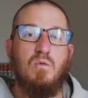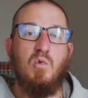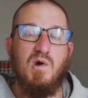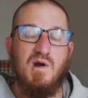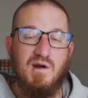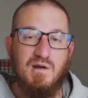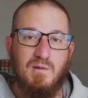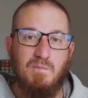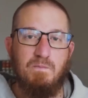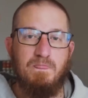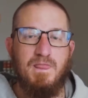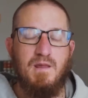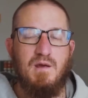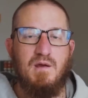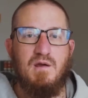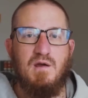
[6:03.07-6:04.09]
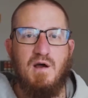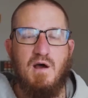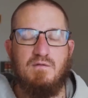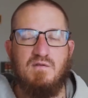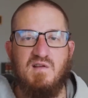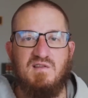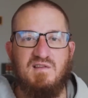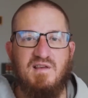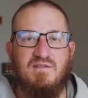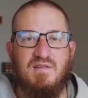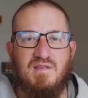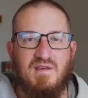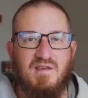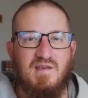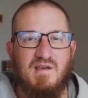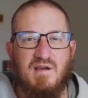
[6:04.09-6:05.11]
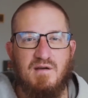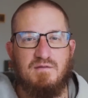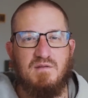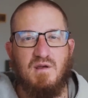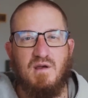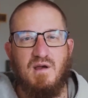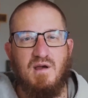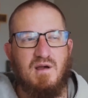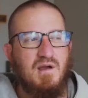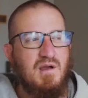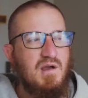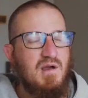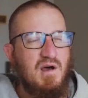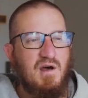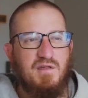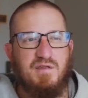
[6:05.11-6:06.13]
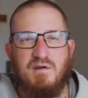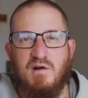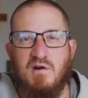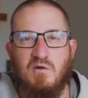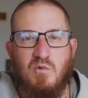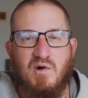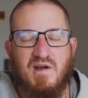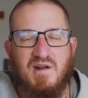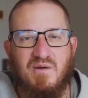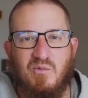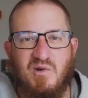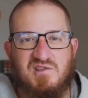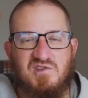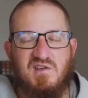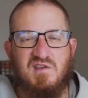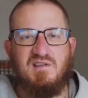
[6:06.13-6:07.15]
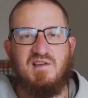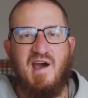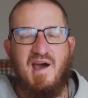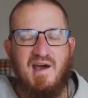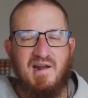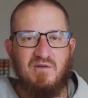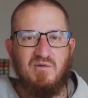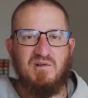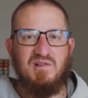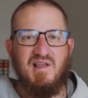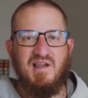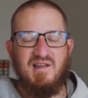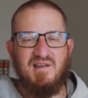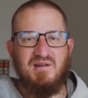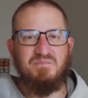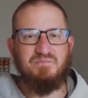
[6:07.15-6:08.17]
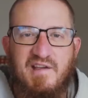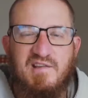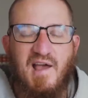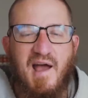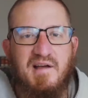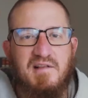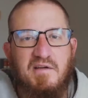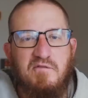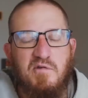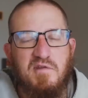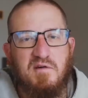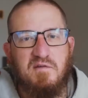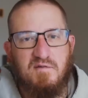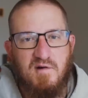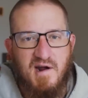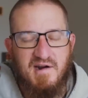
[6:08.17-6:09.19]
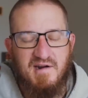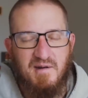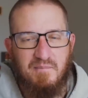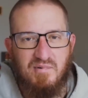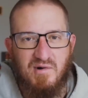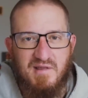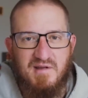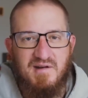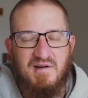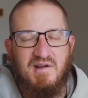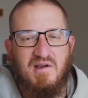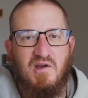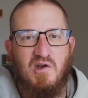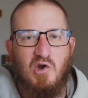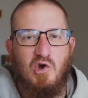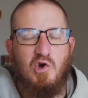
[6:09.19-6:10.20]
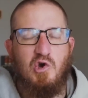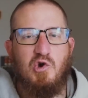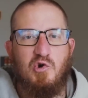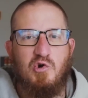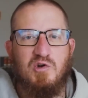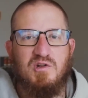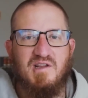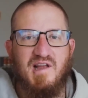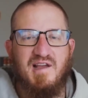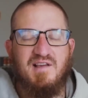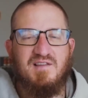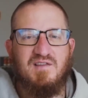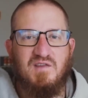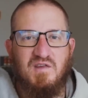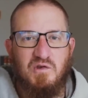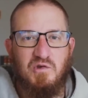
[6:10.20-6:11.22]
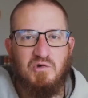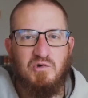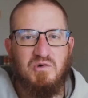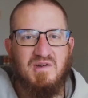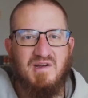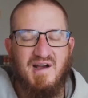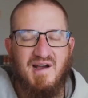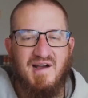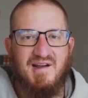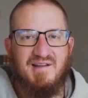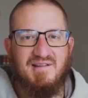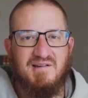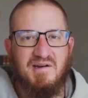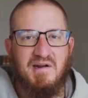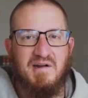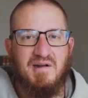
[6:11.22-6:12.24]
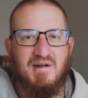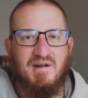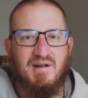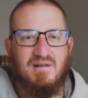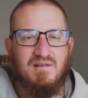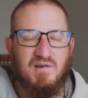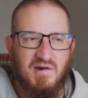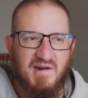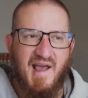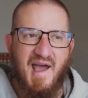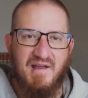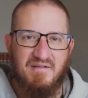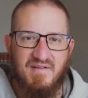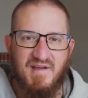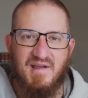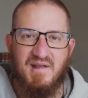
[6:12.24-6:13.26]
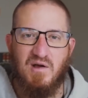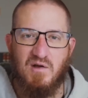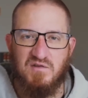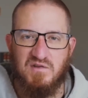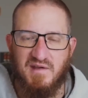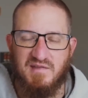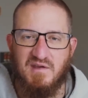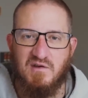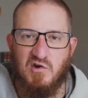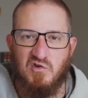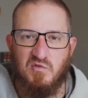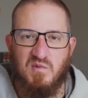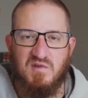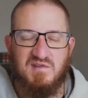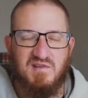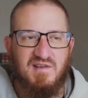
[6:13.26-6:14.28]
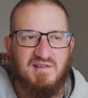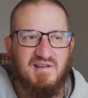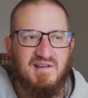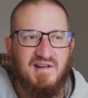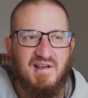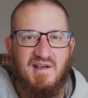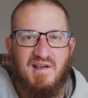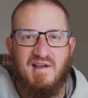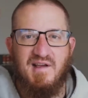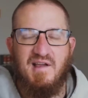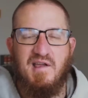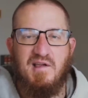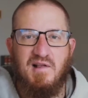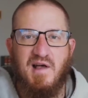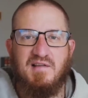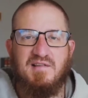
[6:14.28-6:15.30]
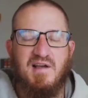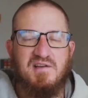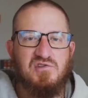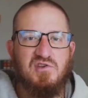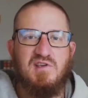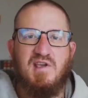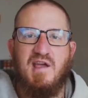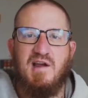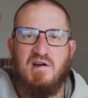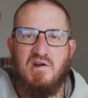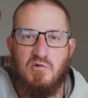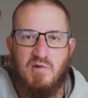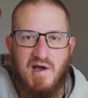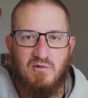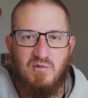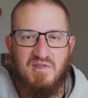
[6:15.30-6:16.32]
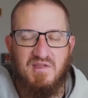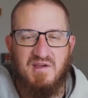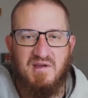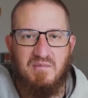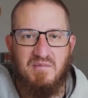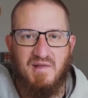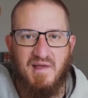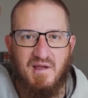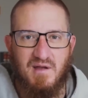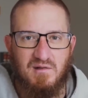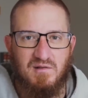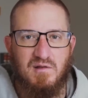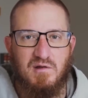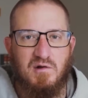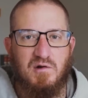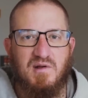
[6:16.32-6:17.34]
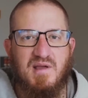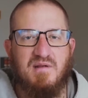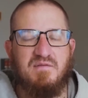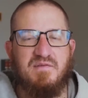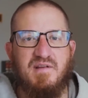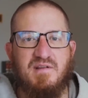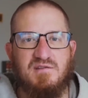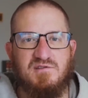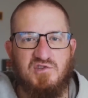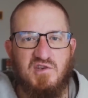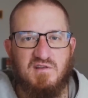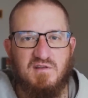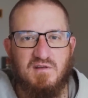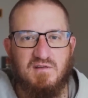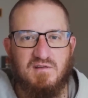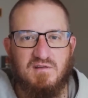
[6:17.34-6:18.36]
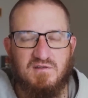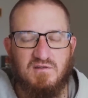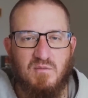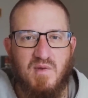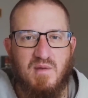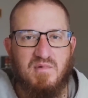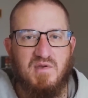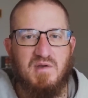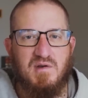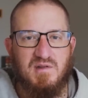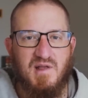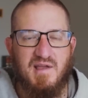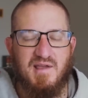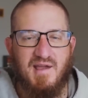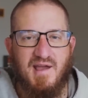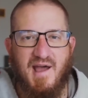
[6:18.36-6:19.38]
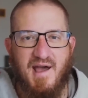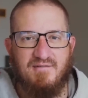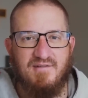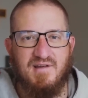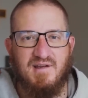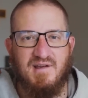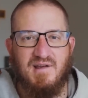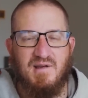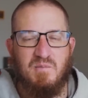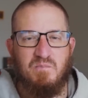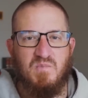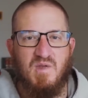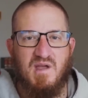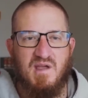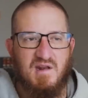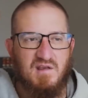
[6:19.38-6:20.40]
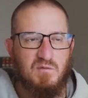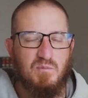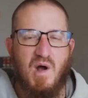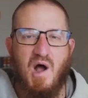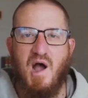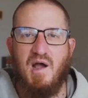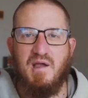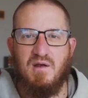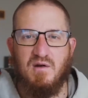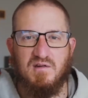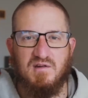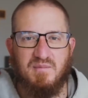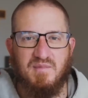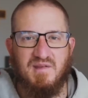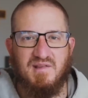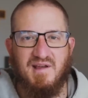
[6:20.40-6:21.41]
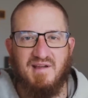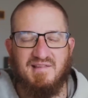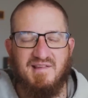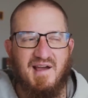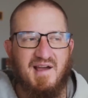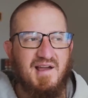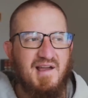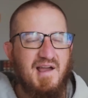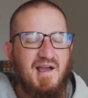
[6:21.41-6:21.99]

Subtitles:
work of receiving the gift. A third one, which is kind of related, is I live with a friar, a brother, who likes to, during Advent and also like the Christmas season, he likes to actually carry around with him like a little infant Jesus. So maybe he'll like have it in his pocket or something like that.